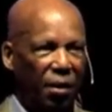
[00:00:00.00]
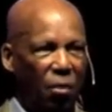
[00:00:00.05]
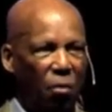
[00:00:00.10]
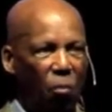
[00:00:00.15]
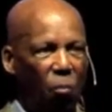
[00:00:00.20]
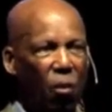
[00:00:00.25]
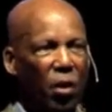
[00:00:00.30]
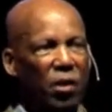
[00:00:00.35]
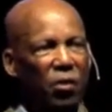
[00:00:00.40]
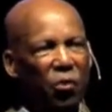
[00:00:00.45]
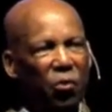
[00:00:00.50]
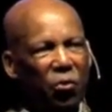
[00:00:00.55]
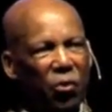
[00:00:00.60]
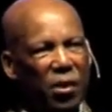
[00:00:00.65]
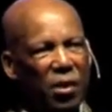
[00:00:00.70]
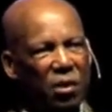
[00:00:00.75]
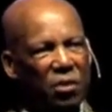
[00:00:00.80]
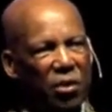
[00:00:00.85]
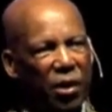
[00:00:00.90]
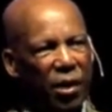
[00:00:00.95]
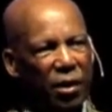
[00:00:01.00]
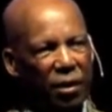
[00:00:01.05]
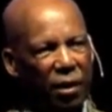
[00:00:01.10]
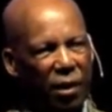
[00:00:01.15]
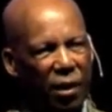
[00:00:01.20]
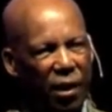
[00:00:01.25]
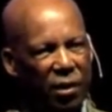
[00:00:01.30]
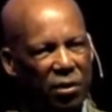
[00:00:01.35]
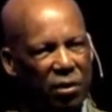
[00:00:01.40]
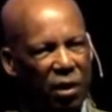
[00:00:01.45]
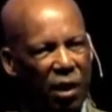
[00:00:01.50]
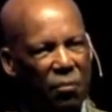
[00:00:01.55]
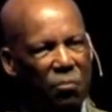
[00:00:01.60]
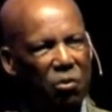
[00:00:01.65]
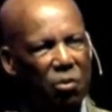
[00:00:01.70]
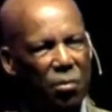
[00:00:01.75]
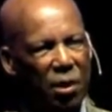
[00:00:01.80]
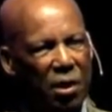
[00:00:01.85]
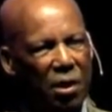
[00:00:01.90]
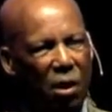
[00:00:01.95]
One of the things that has come to
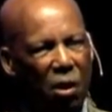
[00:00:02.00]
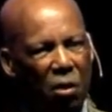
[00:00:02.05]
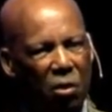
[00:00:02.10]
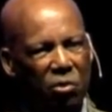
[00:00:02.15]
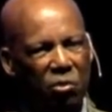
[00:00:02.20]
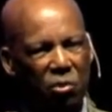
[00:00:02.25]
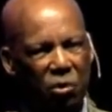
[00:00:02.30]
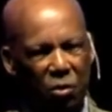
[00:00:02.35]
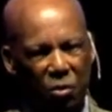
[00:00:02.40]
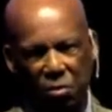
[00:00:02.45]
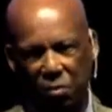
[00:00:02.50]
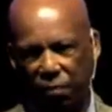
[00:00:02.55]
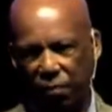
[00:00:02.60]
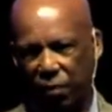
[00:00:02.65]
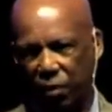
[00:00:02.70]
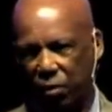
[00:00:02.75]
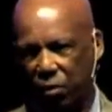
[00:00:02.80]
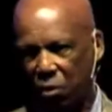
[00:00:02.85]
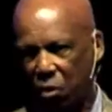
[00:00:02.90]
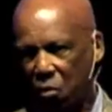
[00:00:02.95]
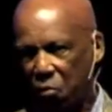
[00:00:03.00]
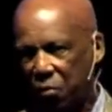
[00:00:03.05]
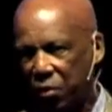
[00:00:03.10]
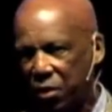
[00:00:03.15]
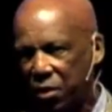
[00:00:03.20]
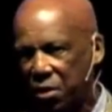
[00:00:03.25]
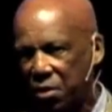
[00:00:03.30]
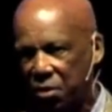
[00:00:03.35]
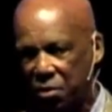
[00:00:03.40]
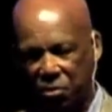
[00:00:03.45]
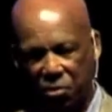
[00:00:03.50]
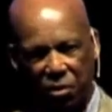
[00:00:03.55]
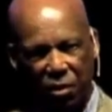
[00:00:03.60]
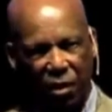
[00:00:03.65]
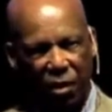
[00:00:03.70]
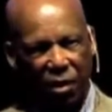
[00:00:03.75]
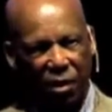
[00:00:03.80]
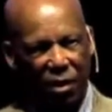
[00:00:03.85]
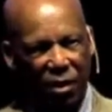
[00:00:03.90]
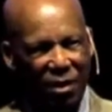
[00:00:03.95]
me also over the years
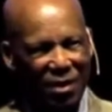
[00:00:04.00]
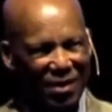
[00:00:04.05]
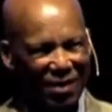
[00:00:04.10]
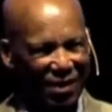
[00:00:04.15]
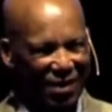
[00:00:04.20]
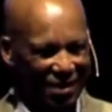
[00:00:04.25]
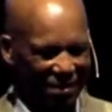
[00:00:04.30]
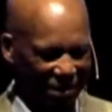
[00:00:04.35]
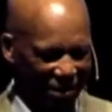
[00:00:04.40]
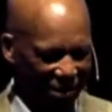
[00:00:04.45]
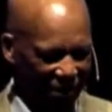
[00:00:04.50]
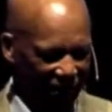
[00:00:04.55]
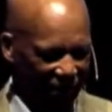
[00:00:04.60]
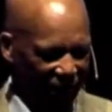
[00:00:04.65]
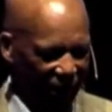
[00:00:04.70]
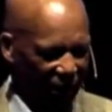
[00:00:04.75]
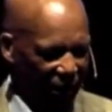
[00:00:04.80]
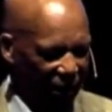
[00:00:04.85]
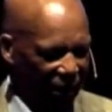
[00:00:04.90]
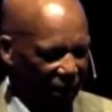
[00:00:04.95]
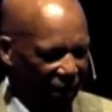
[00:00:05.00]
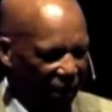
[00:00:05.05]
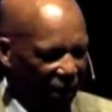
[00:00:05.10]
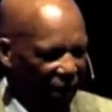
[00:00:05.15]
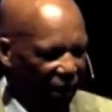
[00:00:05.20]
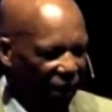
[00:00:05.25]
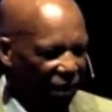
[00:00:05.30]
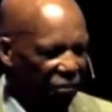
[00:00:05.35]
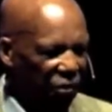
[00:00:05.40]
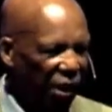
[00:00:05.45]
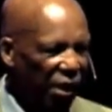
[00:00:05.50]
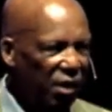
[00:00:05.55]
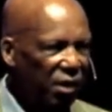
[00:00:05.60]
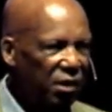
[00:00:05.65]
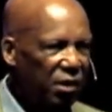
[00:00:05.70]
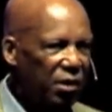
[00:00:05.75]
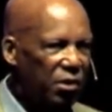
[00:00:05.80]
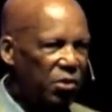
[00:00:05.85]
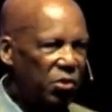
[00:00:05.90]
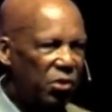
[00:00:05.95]
is this, and that
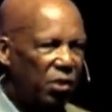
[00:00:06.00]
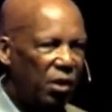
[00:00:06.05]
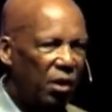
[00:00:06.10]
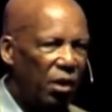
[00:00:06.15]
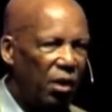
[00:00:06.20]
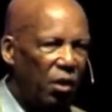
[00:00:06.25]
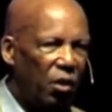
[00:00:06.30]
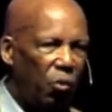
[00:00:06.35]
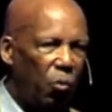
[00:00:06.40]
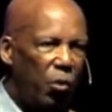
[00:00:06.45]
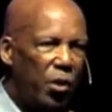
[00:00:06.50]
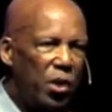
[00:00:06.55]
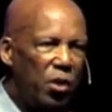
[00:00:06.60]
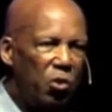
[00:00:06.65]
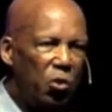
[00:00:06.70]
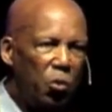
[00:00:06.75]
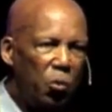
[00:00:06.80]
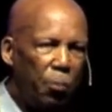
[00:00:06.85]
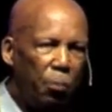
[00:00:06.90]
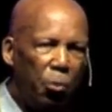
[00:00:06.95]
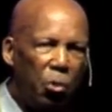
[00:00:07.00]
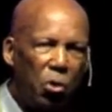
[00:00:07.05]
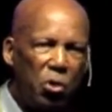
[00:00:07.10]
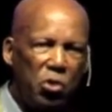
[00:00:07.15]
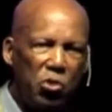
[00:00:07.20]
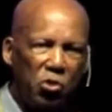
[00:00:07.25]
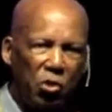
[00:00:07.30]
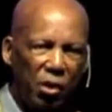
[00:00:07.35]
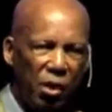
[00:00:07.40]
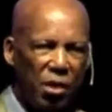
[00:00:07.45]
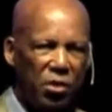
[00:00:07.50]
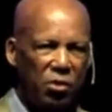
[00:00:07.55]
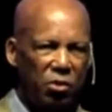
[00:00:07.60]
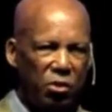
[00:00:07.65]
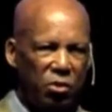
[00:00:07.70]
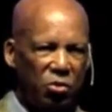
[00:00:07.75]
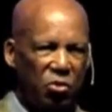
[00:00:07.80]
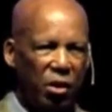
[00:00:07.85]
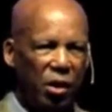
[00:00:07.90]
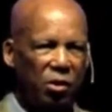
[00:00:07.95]
is when you push against the
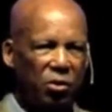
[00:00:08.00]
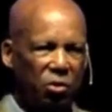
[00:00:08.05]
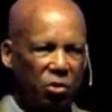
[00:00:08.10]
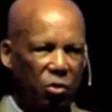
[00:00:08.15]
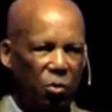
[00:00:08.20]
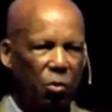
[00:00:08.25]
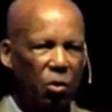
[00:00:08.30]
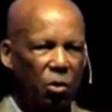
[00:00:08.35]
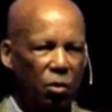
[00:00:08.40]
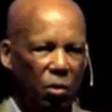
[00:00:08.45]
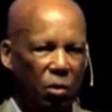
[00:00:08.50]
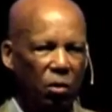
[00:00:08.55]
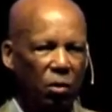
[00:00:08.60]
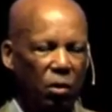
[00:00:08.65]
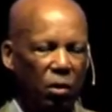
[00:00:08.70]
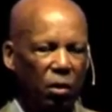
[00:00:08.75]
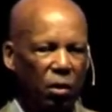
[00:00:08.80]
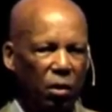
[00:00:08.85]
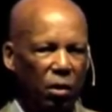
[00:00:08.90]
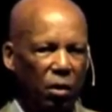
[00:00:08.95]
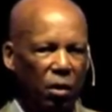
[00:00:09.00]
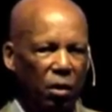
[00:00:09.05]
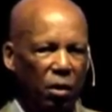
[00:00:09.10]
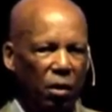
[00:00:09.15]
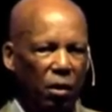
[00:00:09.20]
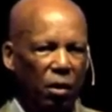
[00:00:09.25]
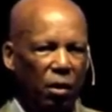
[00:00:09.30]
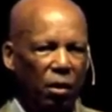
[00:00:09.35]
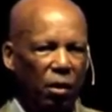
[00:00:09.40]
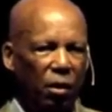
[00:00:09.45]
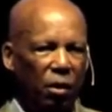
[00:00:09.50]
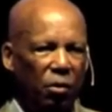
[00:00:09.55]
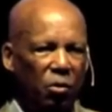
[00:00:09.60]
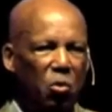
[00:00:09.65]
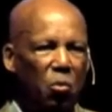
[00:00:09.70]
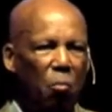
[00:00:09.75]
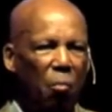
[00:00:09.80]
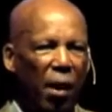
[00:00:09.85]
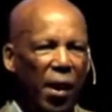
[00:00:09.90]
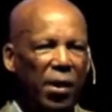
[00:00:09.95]
status quo, you
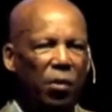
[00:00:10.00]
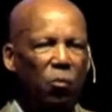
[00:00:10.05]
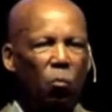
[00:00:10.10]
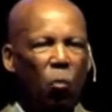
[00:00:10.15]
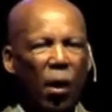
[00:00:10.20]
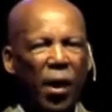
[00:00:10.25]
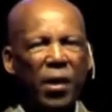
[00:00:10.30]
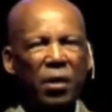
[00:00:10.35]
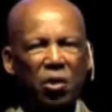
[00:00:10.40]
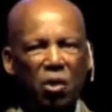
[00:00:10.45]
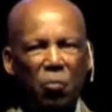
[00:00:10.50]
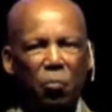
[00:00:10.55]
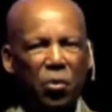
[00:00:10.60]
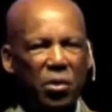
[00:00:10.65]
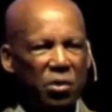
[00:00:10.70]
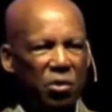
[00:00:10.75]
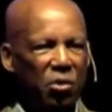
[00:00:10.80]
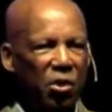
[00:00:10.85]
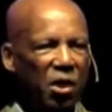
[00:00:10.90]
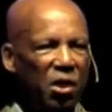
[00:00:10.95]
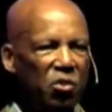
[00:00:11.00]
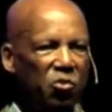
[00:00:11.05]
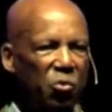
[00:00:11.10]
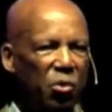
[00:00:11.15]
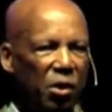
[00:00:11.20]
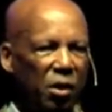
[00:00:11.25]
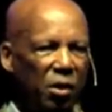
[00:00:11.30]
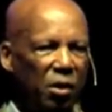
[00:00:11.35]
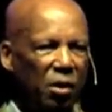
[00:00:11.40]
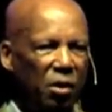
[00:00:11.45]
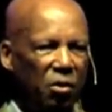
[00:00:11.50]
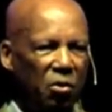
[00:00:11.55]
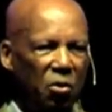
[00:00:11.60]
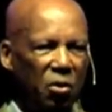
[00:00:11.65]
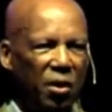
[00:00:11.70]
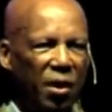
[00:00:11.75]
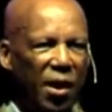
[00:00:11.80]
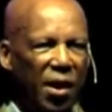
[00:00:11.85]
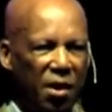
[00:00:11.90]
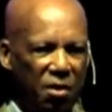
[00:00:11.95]
might wind up endangering your
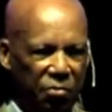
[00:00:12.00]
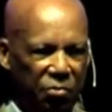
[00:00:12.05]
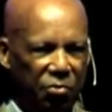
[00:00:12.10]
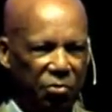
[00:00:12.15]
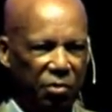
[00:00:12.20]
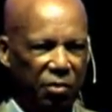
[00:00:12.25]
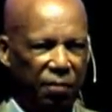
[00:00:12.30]
life.